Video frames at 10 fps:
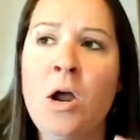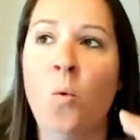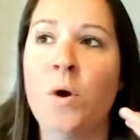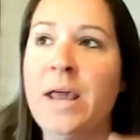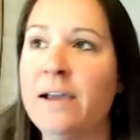
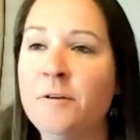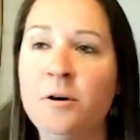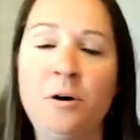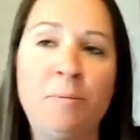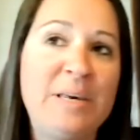
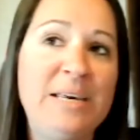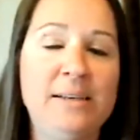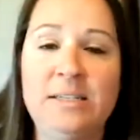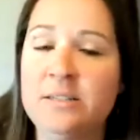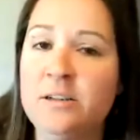whatever
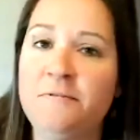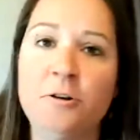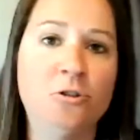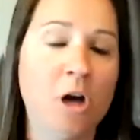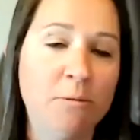pieces of your
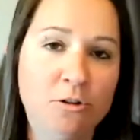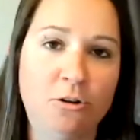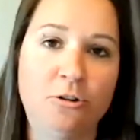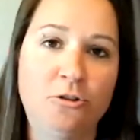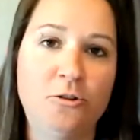job
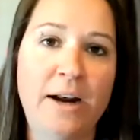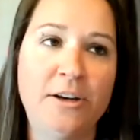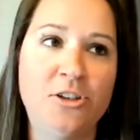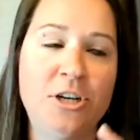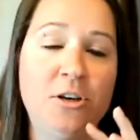search
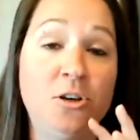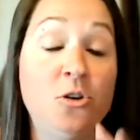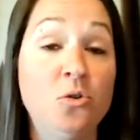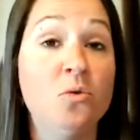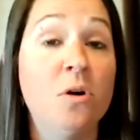strategy
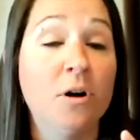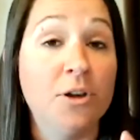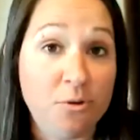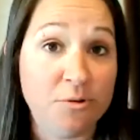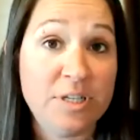you are
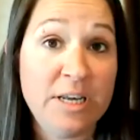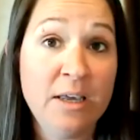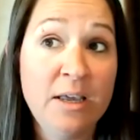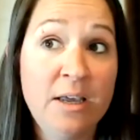using,